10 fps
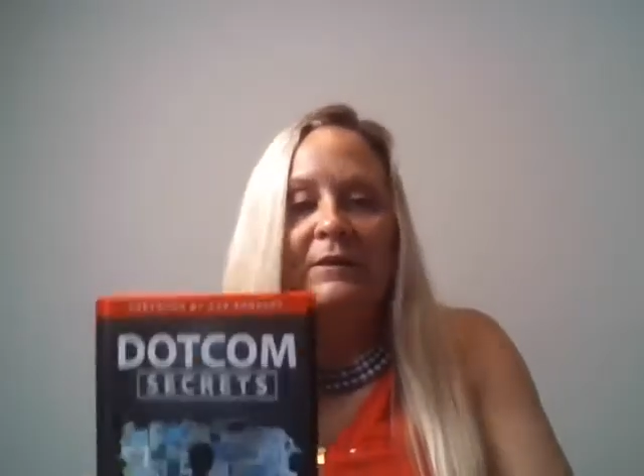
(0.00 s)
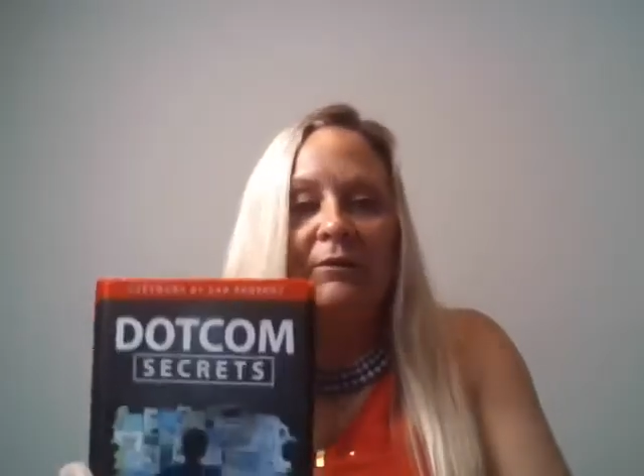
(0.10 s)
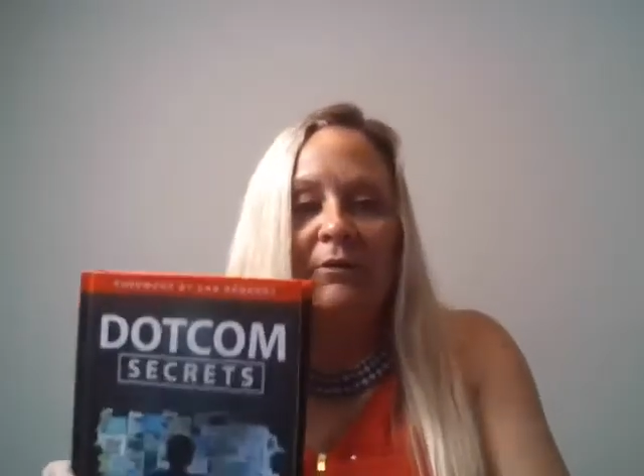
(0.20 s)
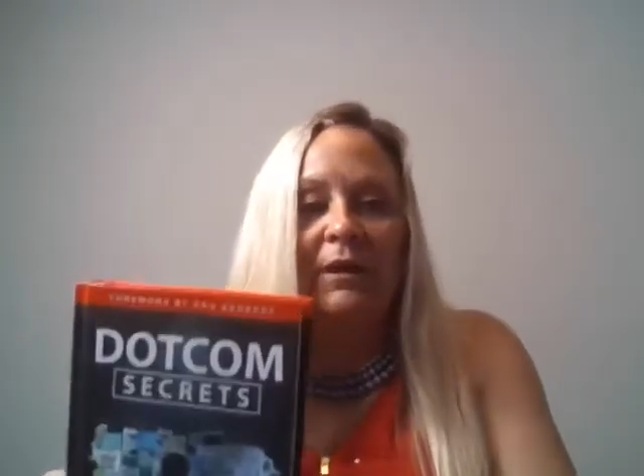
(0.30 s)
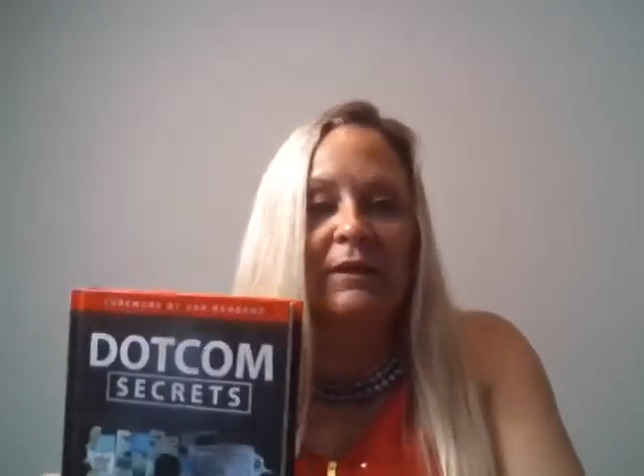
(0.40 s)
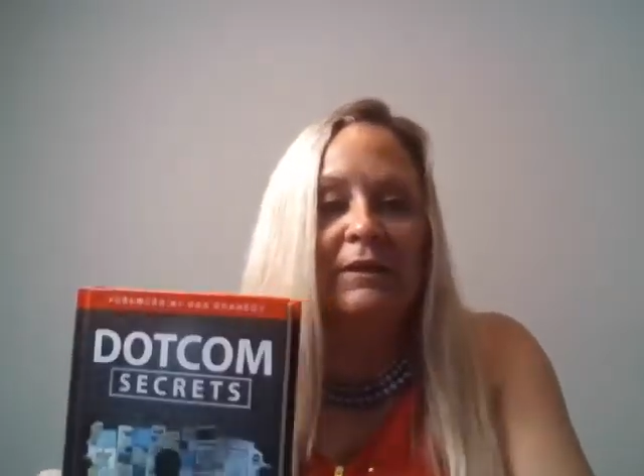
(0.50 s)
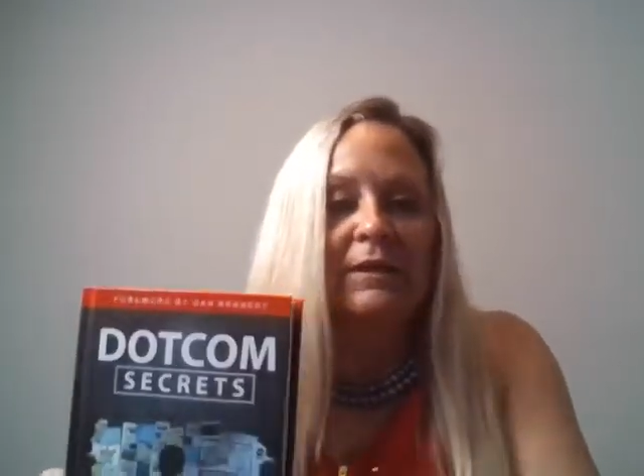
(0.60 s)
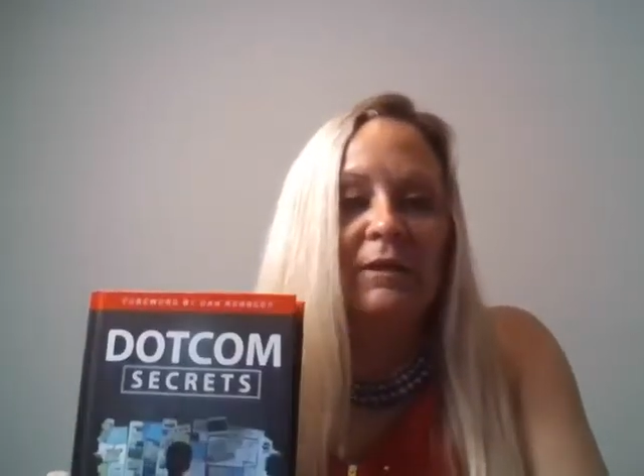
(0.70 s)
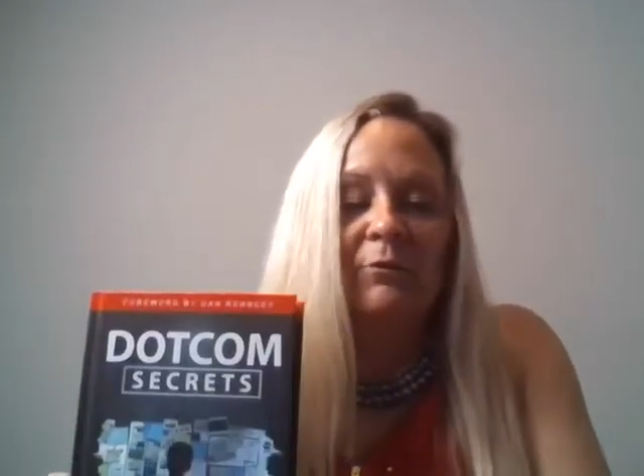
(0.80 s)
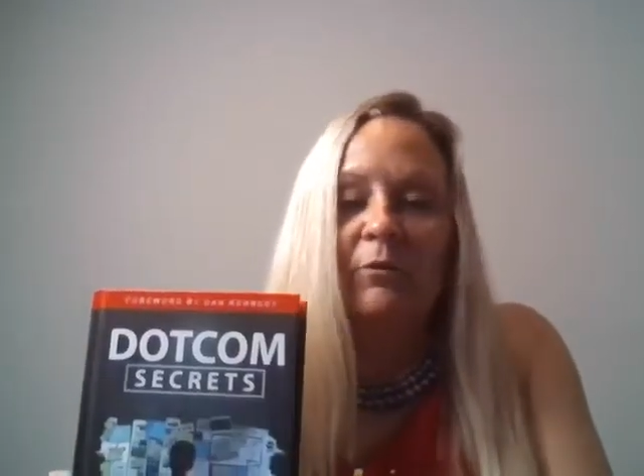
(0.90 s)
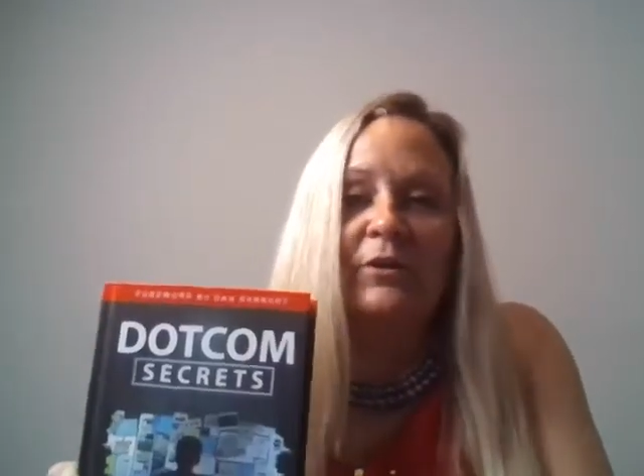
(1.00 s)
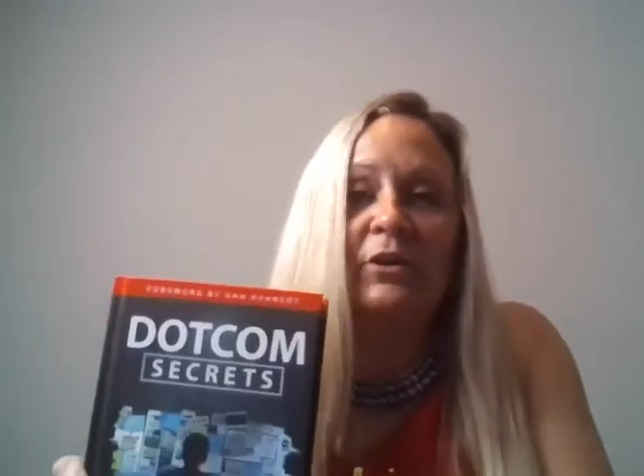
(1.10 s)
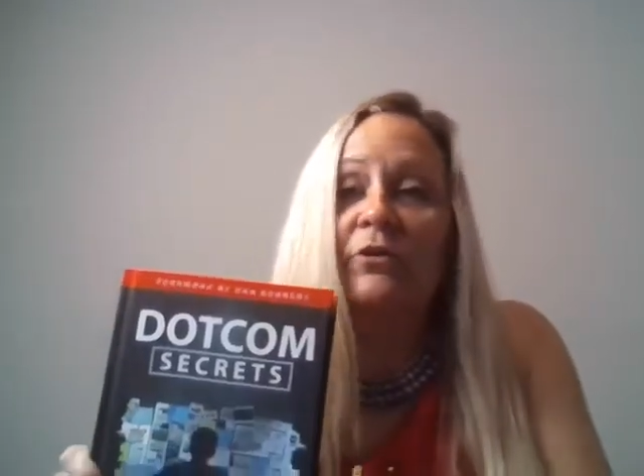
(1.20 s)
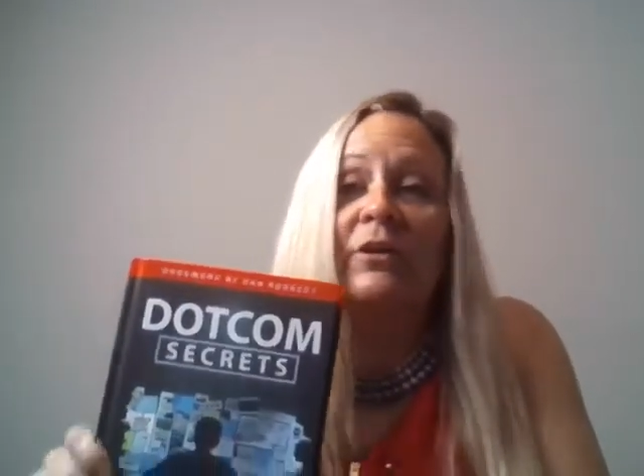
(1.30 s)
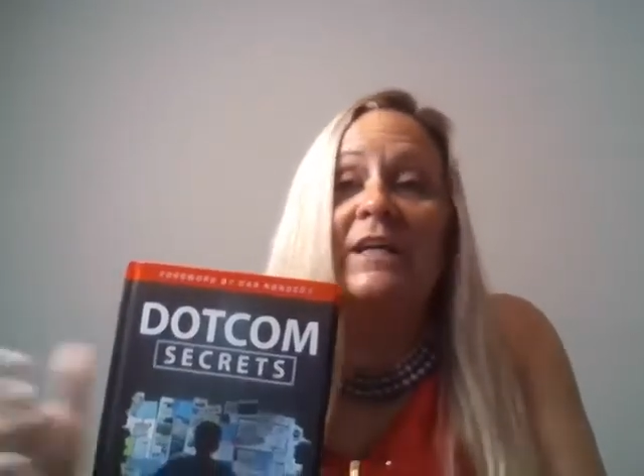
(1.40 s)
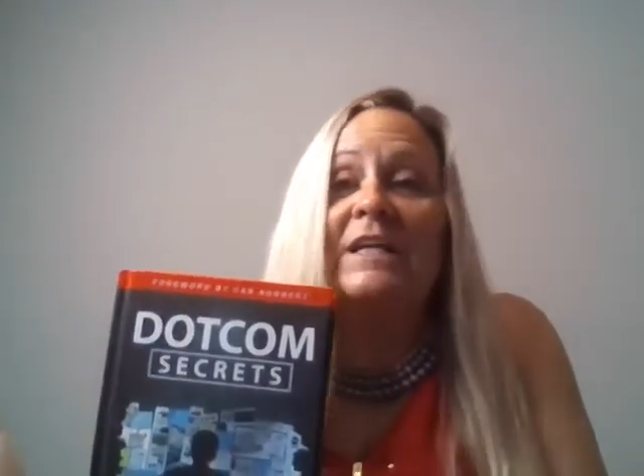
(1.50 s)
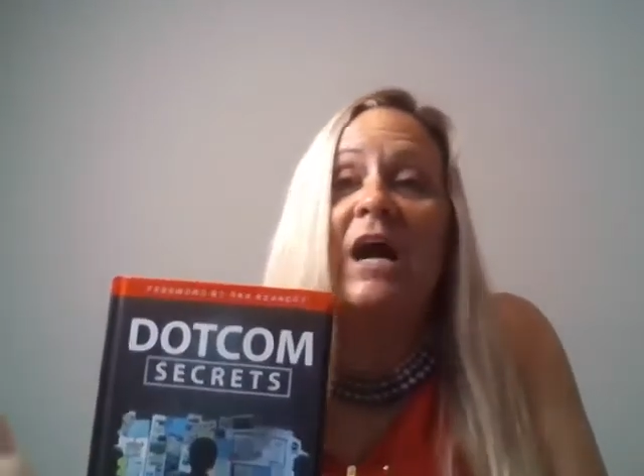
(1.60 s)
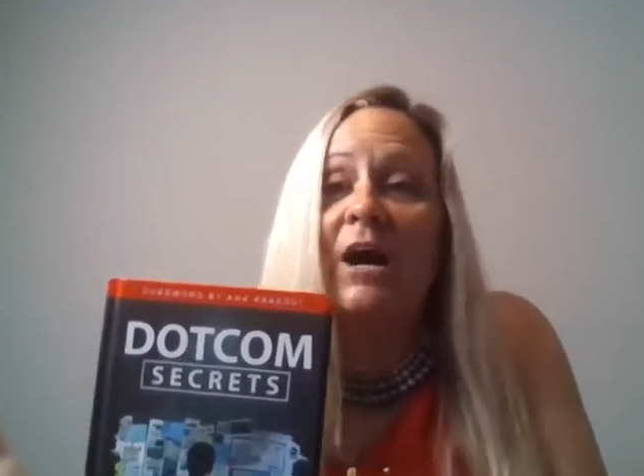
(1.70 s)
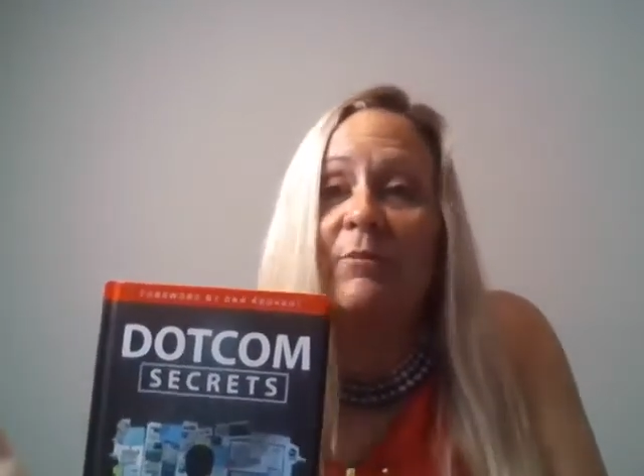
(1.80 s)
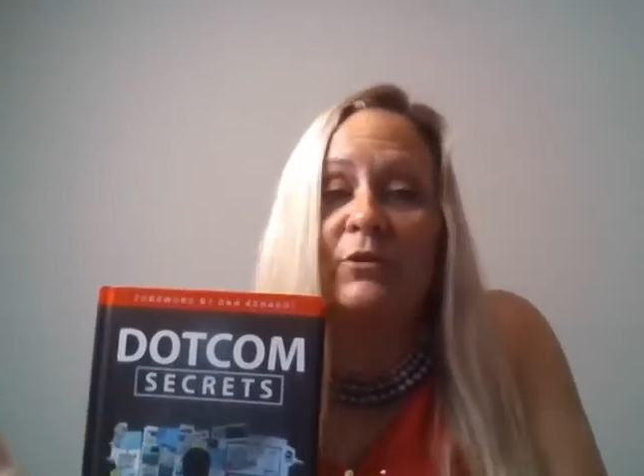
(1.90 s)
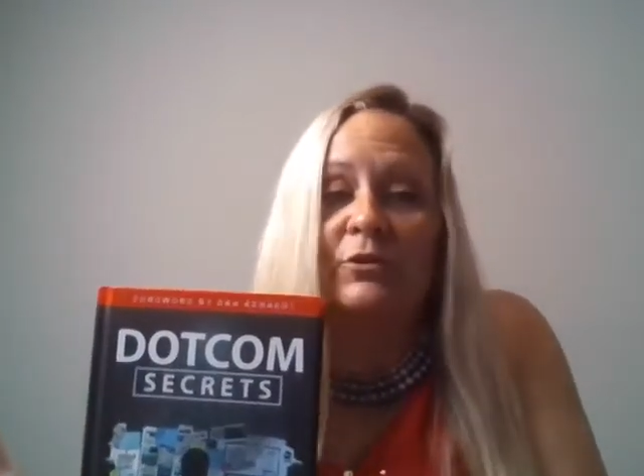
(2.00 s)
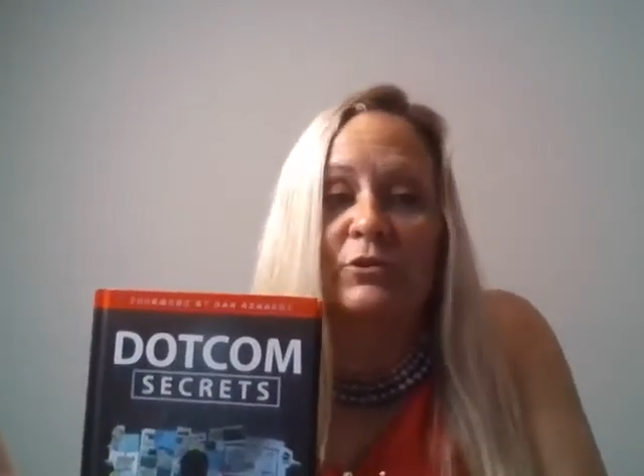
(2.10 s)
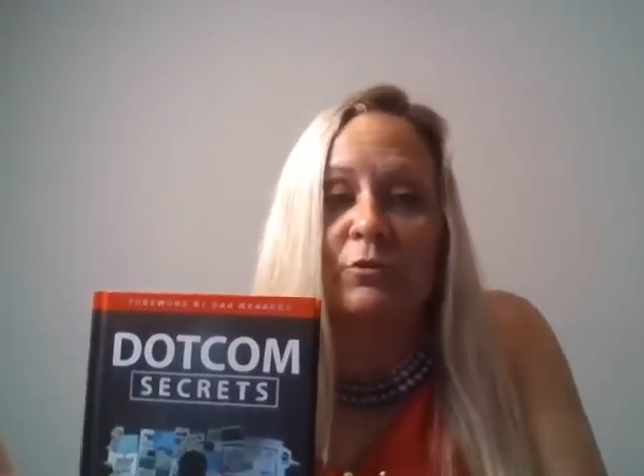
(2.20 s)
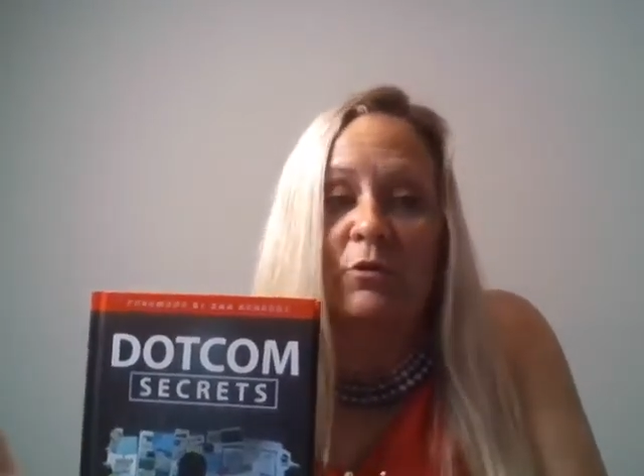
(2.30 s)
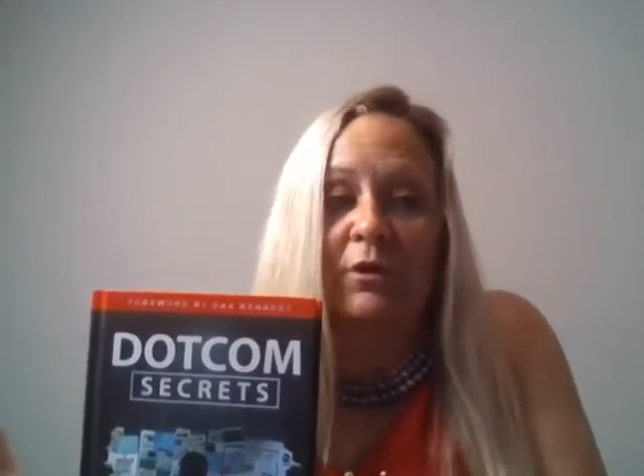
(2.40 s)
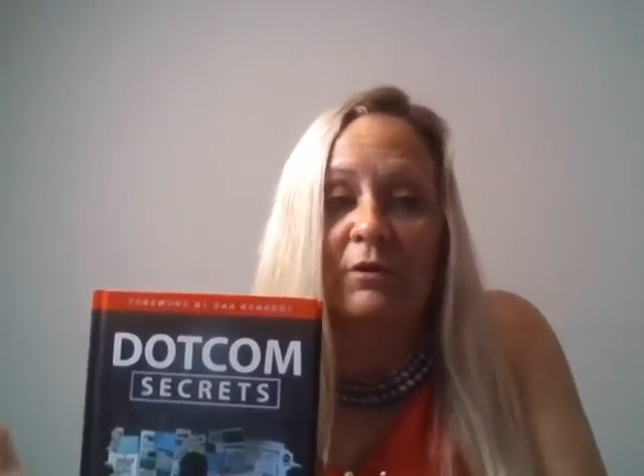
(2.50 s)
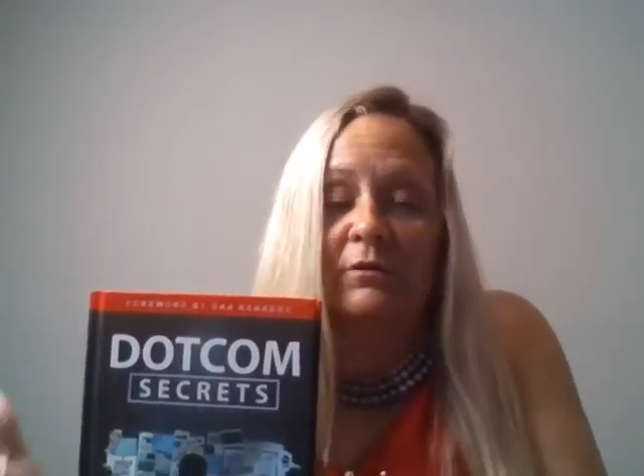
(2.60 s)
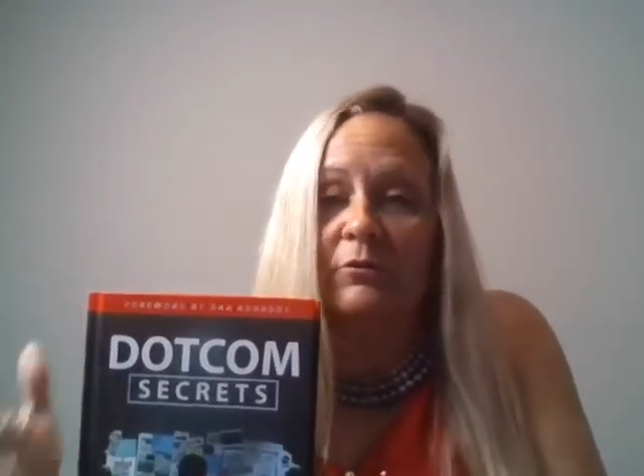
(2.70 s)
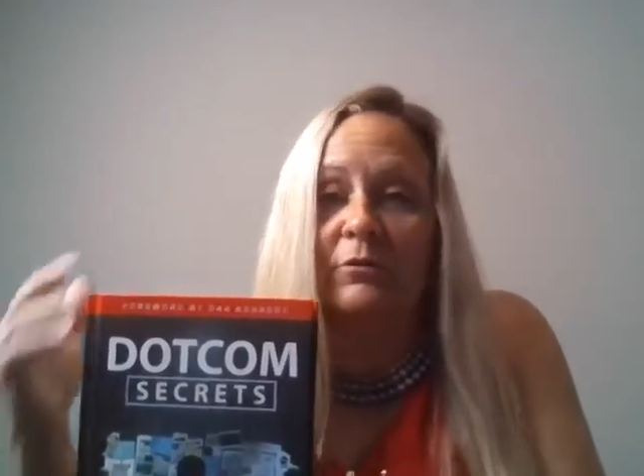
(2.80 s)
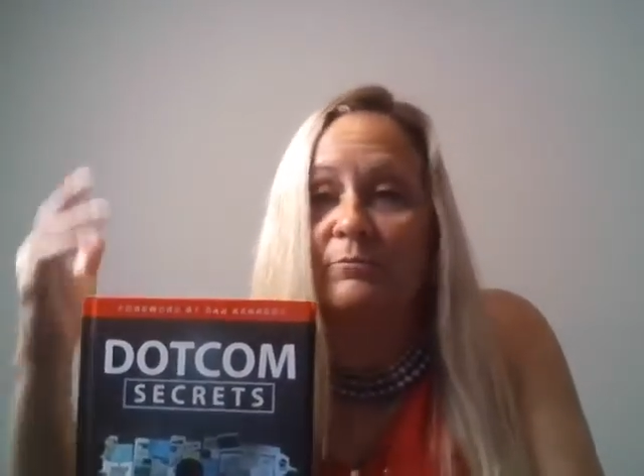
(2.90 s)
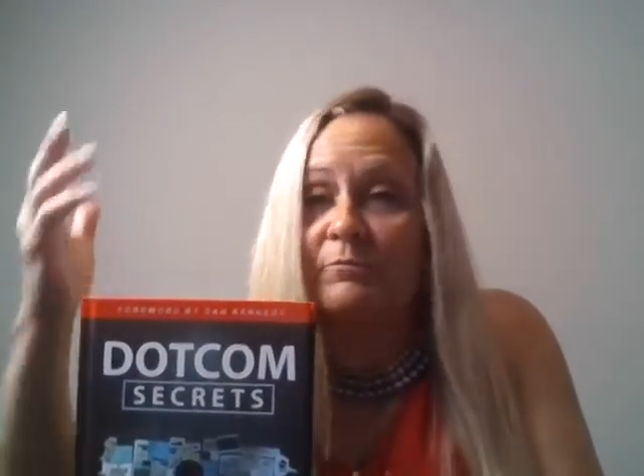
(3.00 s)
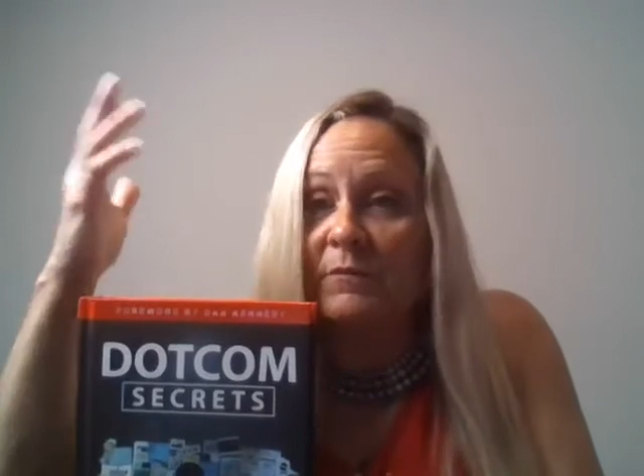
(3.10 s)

okay, whether you're e-commerce store or